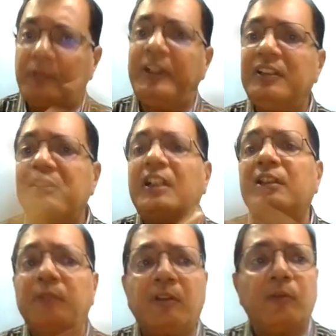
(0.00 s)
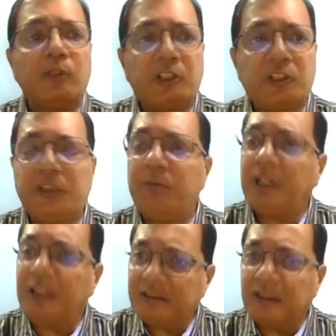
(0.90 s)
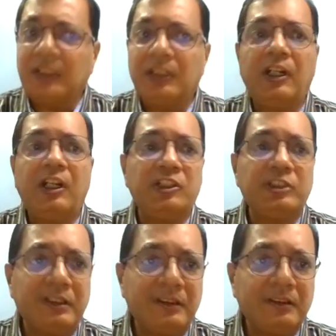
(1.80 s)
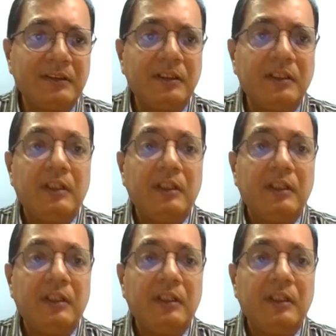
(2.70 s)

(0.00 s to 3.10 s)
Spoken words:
prevents transfer of ownership under certain conditions.